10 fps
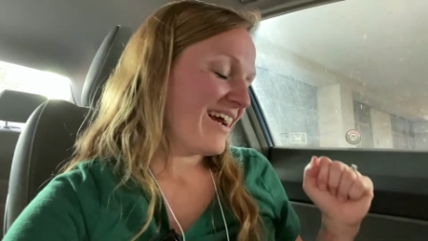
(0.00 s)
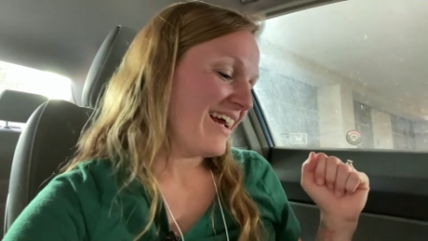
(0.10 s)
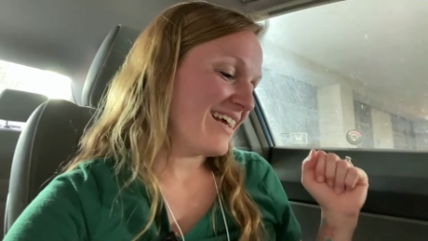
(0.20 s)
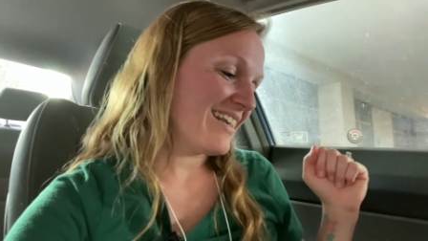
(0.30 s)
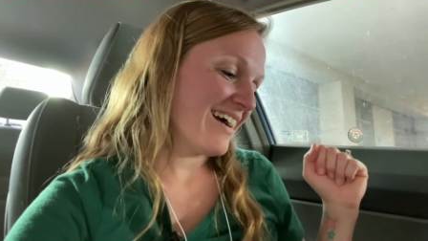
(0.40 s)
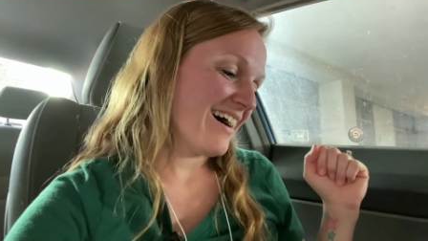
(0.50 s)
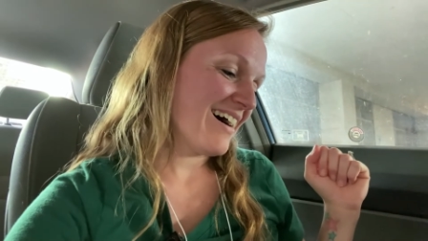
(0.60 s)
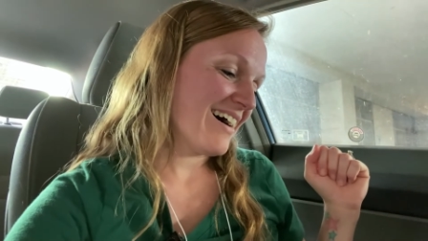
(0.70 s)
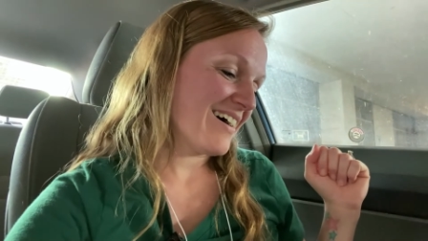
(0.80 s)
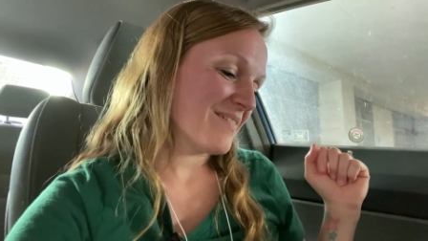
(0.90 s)
and
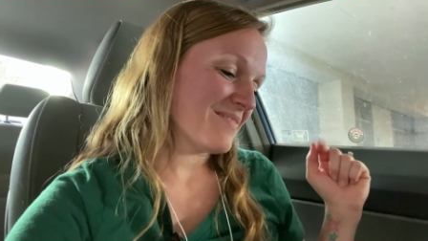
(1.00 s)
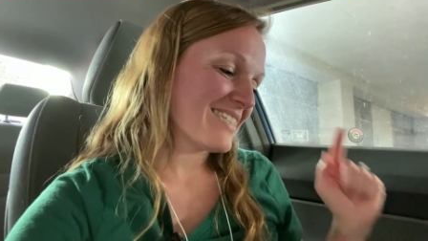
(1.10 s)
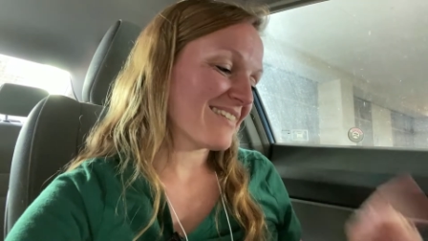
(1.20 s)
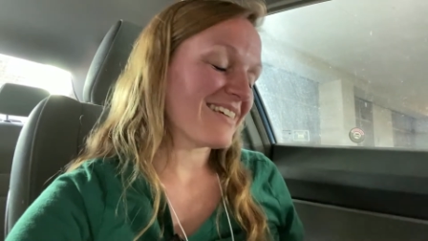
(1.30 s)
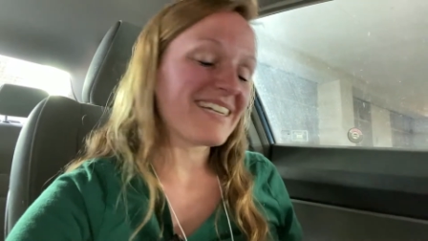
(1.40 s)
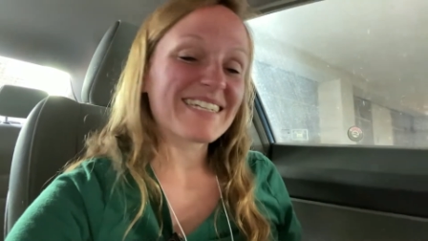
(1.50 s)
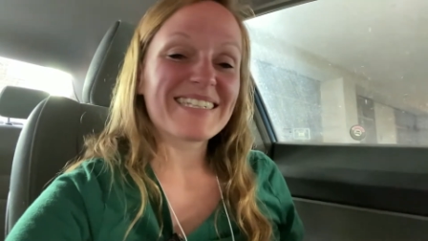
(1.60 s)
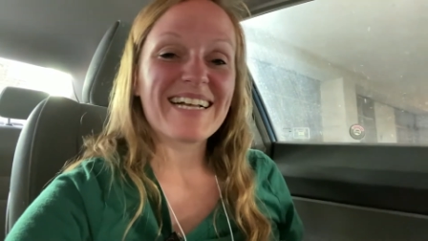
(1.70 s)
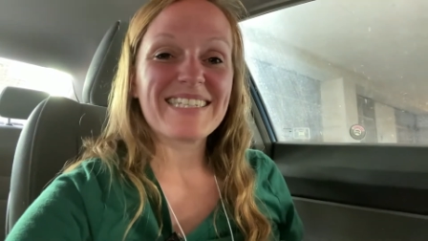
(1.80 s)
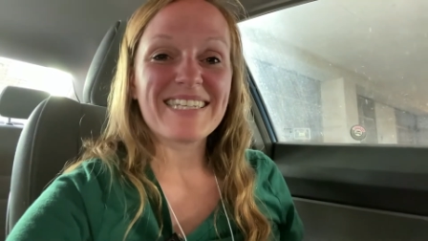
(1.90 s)
um, so the next
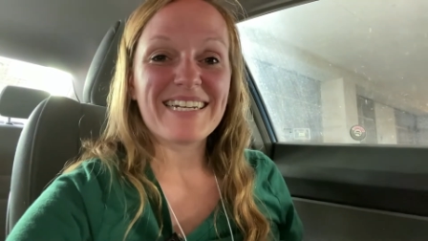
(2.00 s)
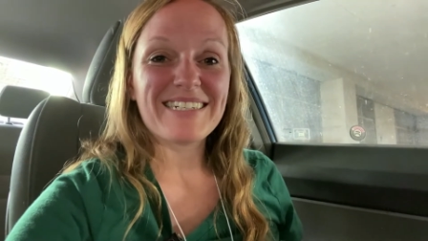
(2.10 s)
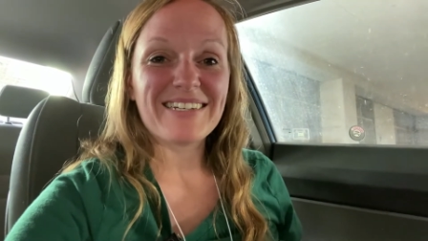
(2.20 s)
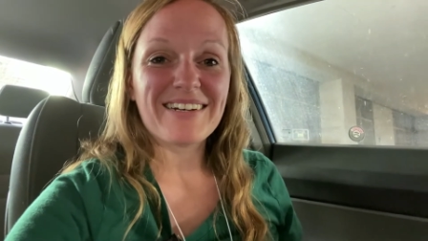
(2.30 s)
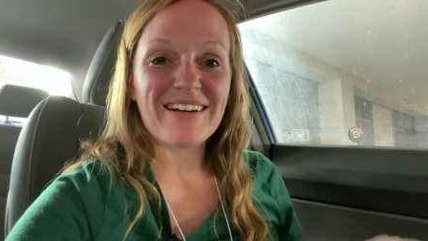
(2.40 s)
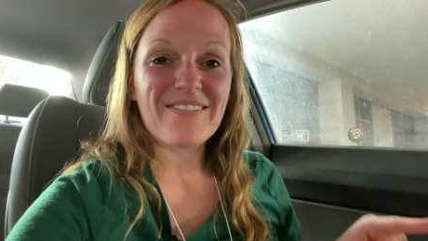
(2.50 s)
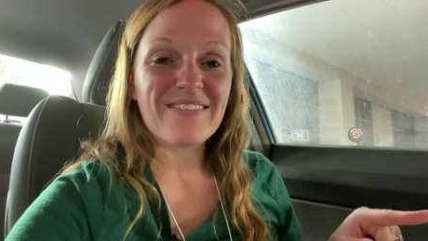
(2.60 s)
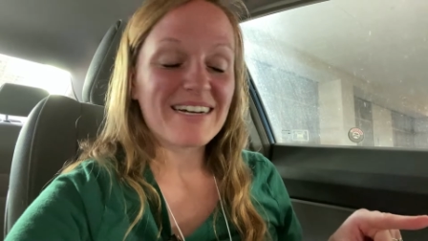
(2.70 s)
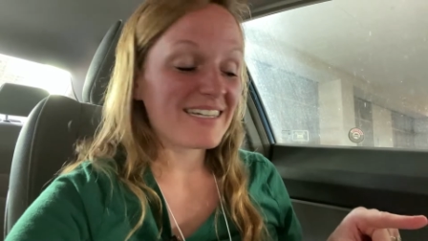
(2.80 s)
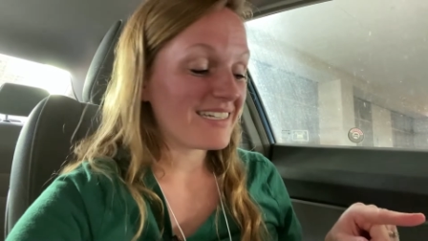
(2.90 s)
class that I took
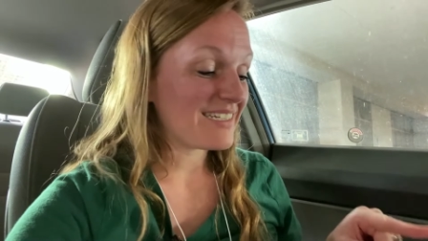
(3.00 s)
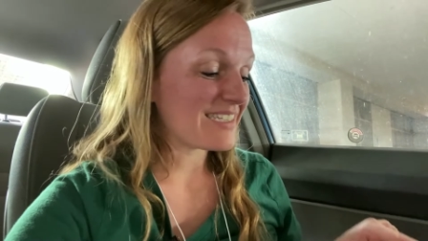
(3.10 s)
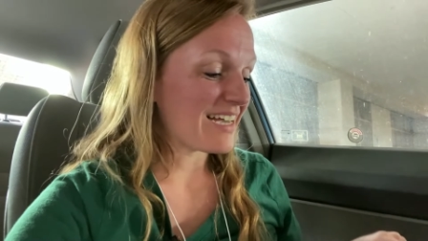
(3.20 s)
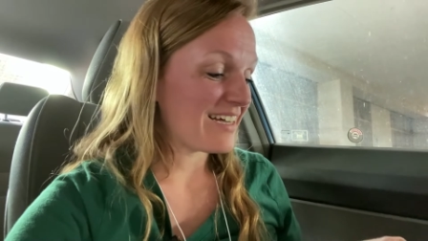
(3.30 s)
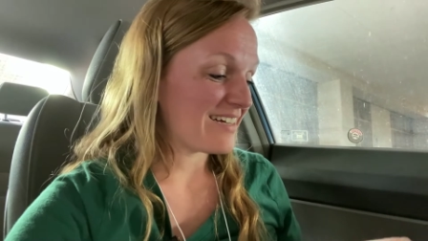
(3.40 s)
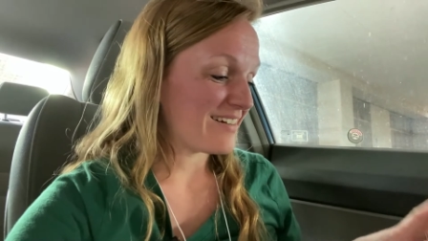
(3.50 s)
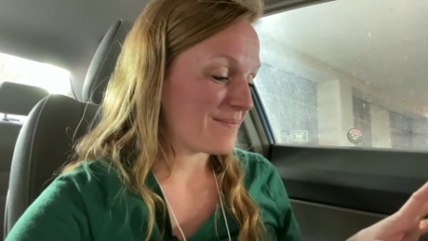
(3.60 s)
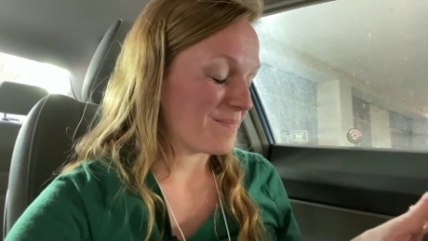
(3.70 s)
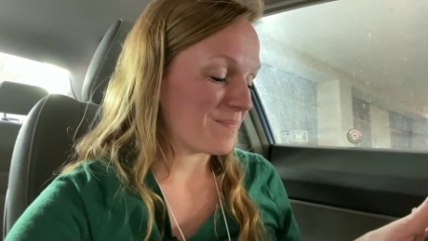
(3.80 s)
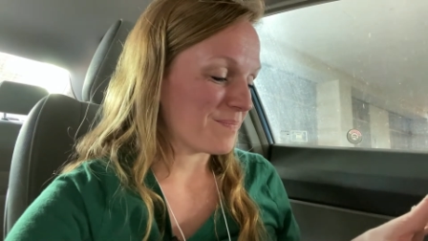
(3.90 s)
was
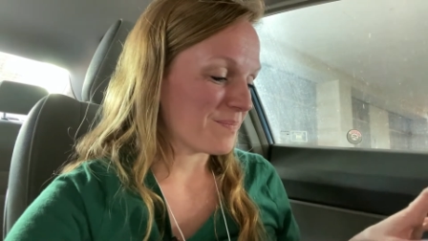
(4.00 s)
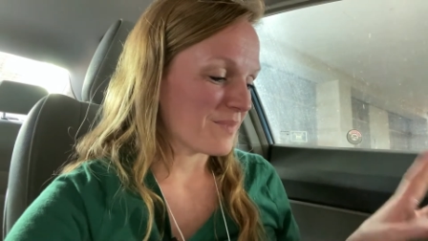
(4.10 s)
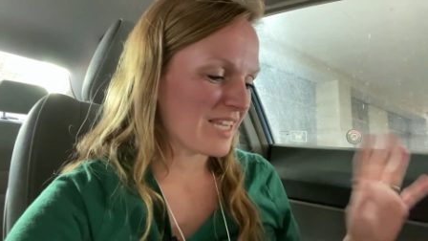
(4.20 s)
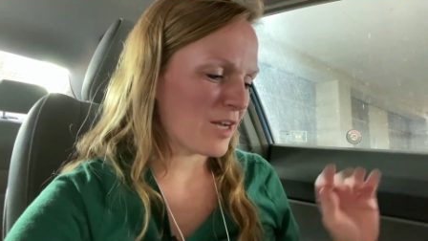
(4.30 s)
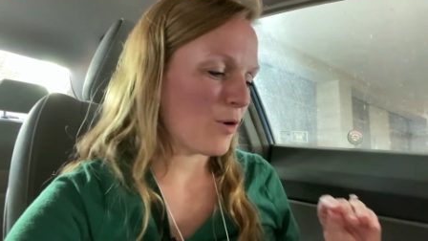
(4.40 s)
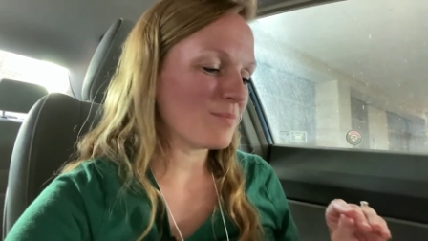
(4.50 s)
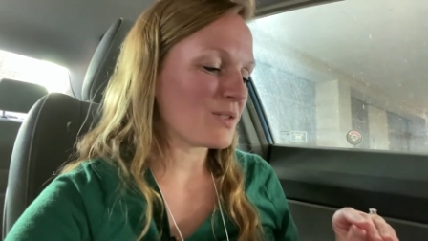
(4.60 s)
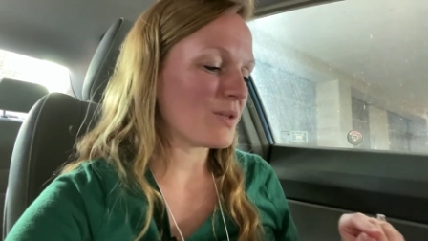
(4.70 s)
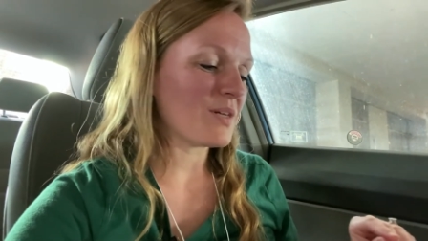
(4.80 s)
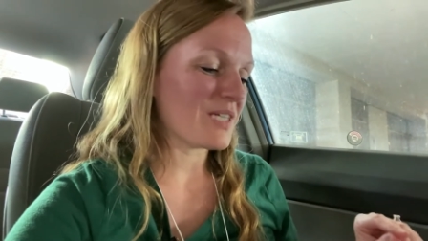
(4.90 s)
um, like
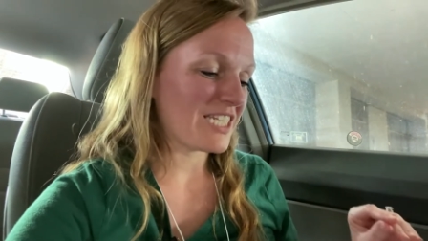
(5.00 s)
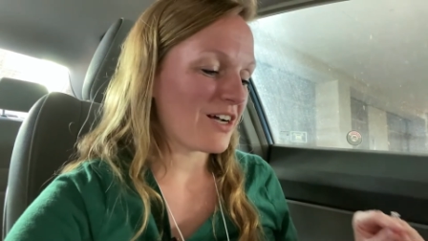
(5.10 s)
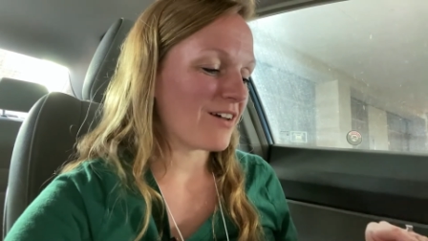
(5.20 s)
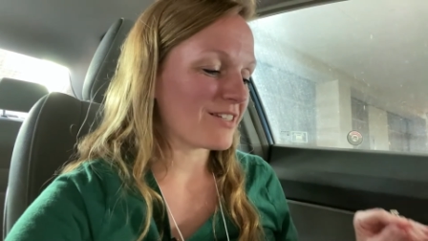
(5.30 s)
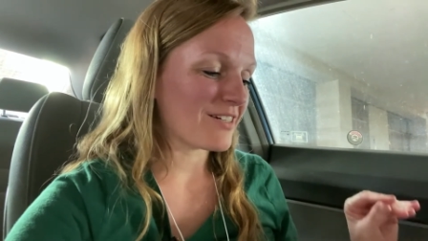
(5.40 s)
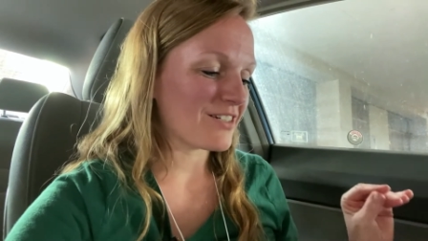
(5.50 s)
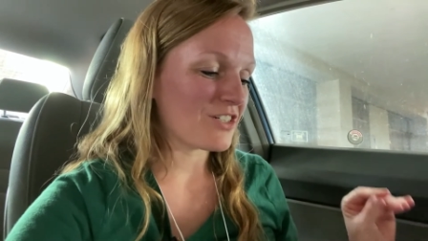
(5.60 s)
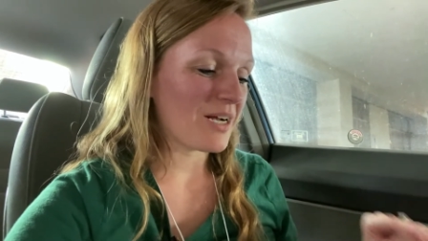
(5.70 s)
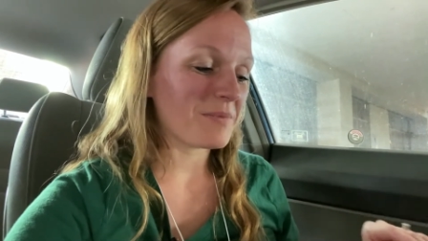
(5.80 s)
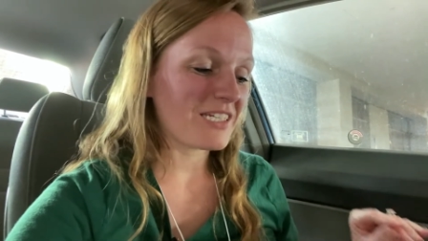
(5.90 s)
homeschooling with a toddler,
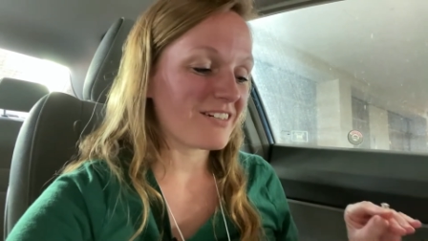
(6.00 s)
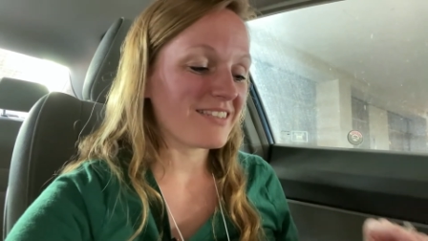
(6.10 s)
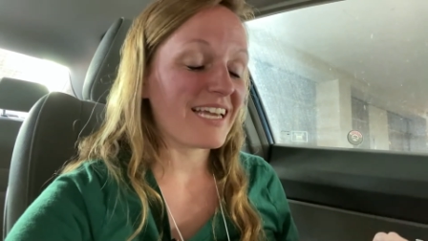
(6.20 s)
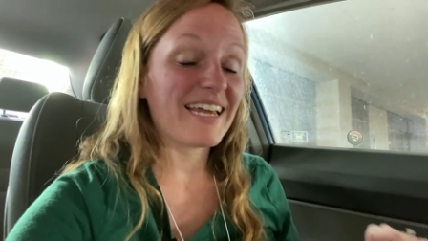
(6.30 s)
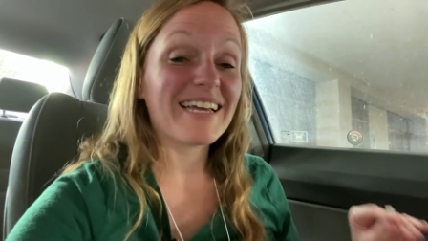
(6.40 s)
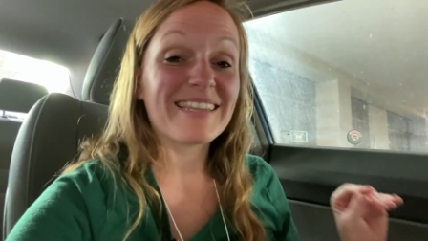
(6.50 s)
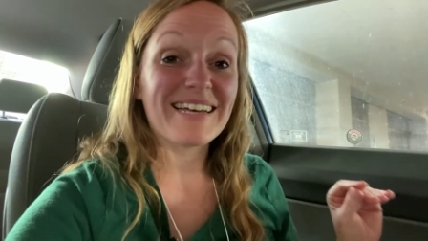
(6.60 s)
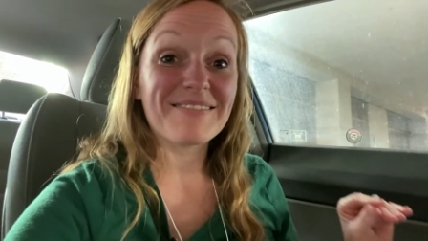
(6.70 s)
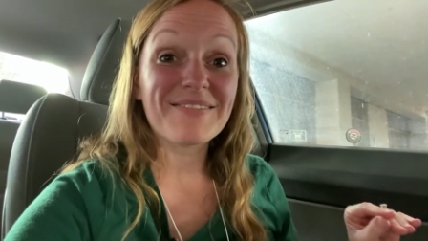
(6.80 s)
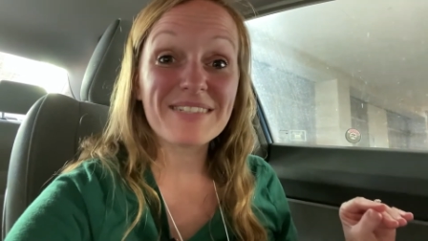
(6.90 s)
strap to your leg, and
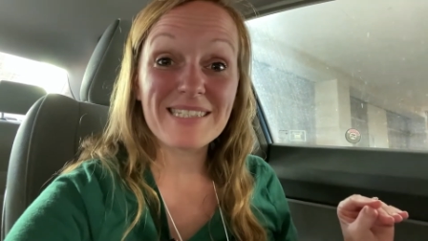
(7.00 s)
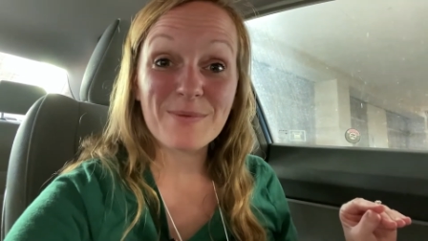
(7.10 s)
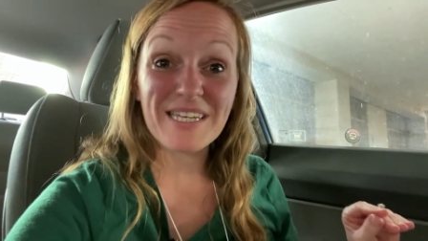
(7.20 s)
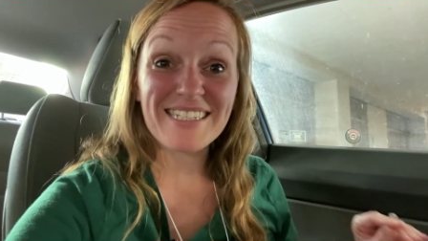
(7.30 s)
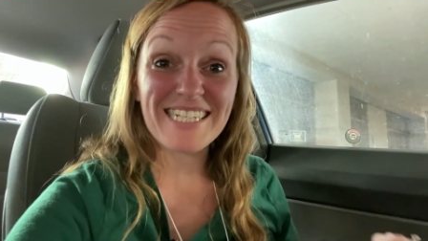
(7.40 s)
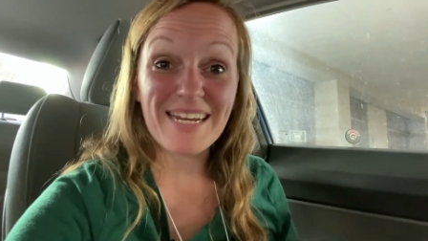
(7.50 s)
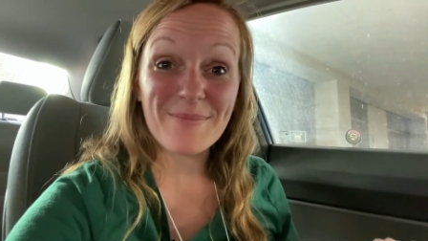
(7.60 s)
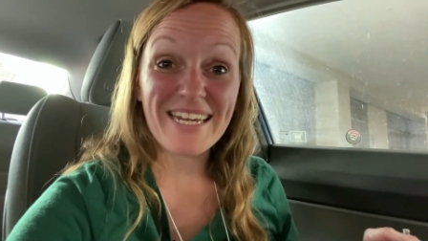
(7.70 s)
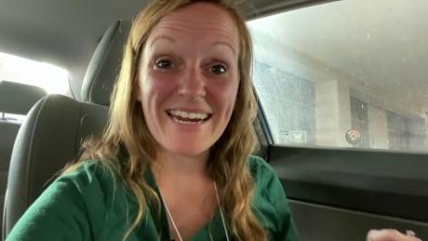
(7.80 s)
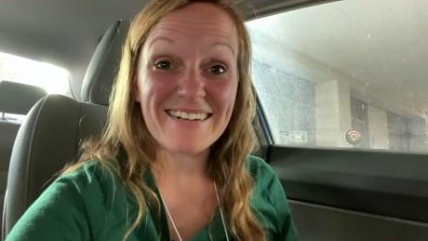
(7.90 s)
that one was with
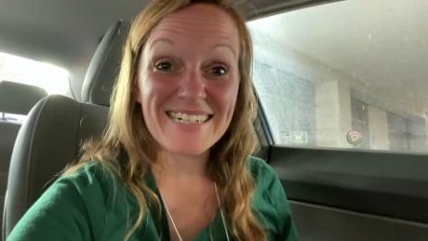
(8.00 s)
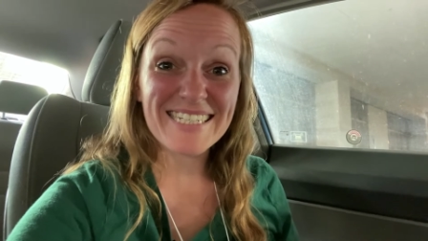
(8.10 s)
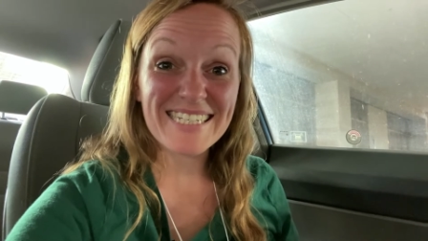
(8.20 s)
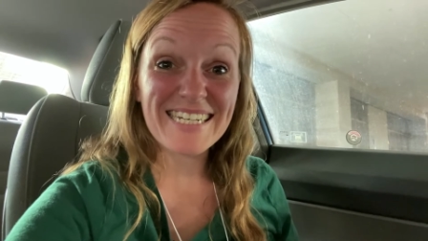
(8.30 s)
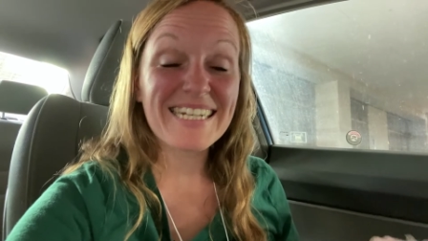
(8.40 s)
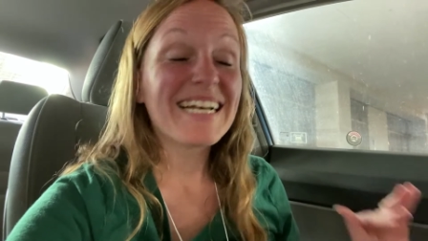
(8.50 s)
Jamie Erickson.